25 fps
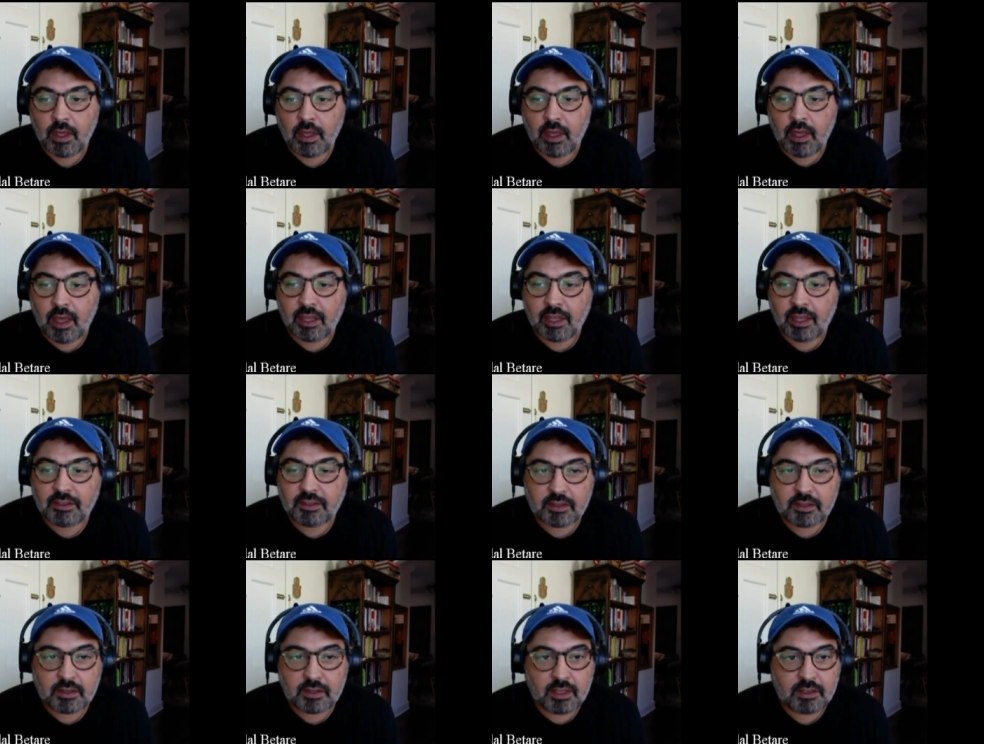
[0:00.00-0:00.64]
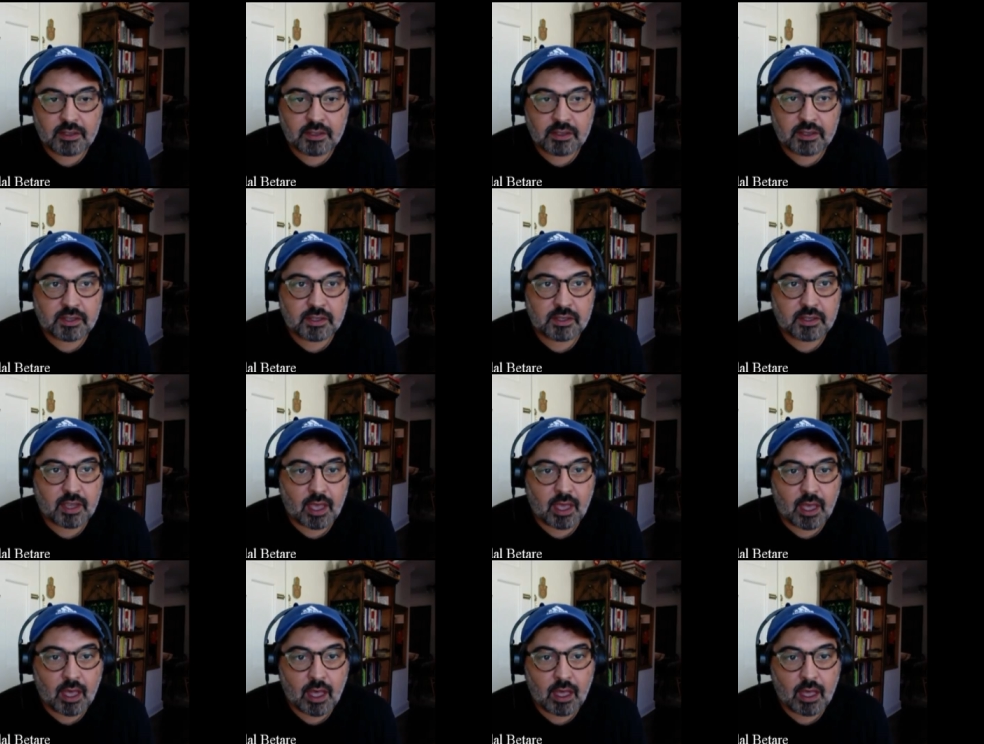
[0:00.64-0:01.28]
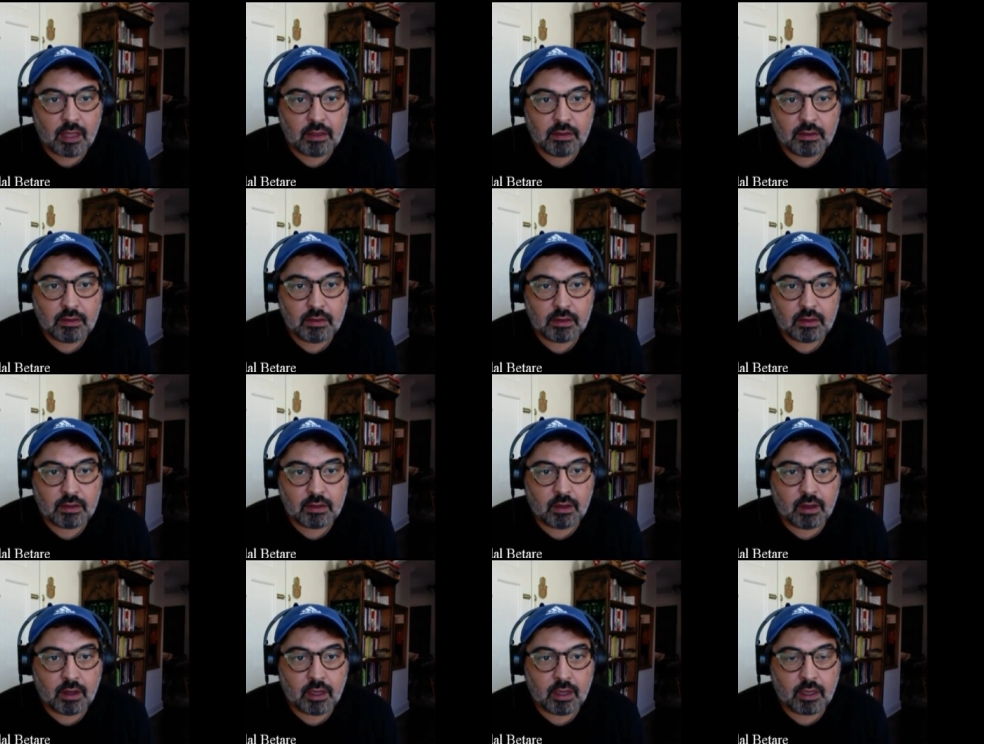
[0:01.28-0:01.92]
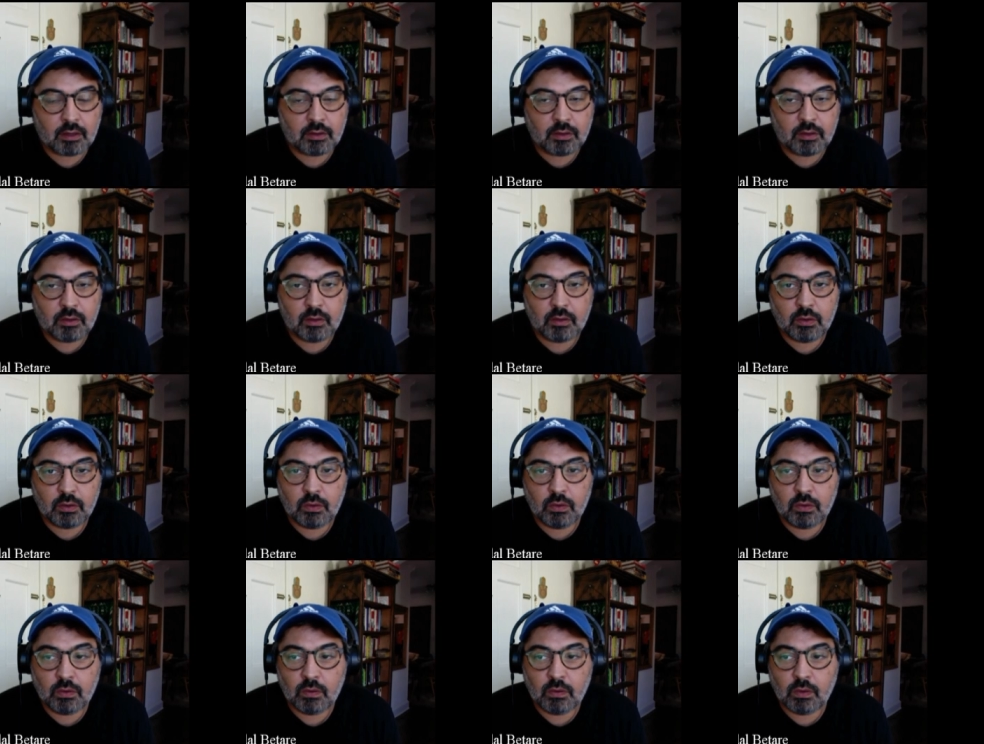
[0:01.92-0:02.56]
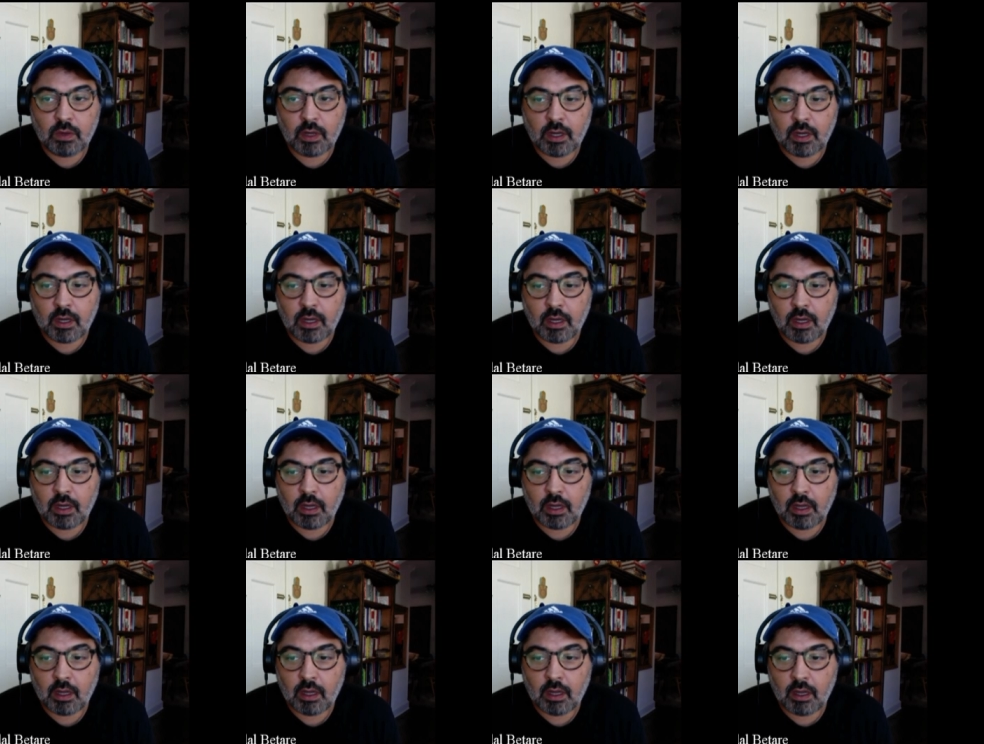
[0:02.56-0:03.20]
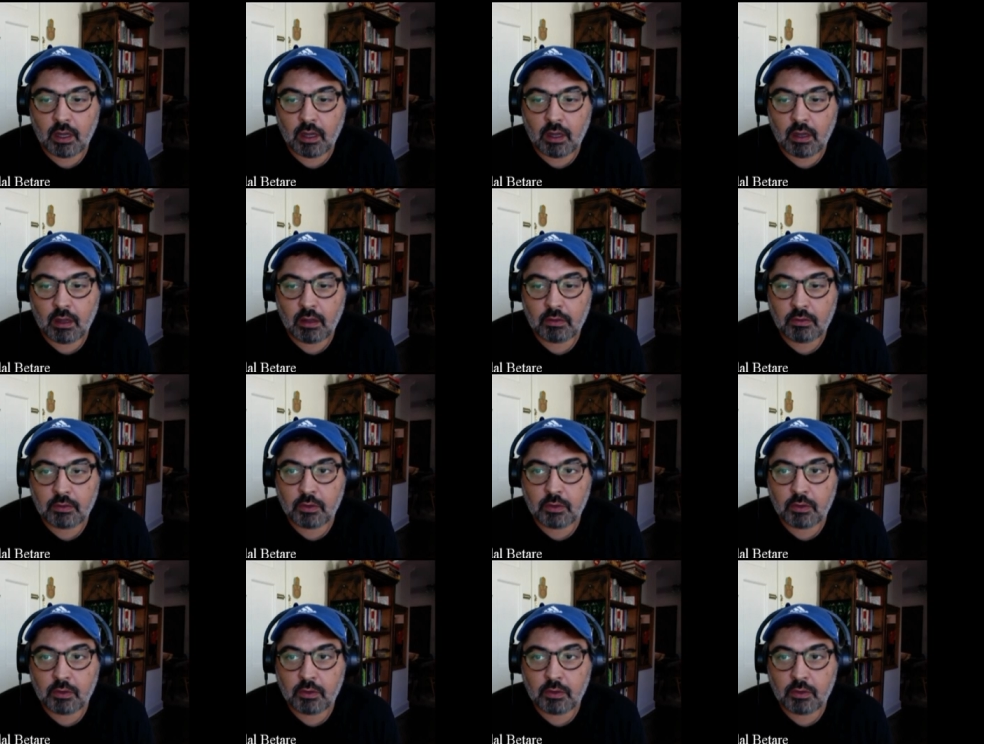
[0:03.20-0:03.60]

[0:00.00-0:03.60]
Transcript: it's it's sad, like to uh,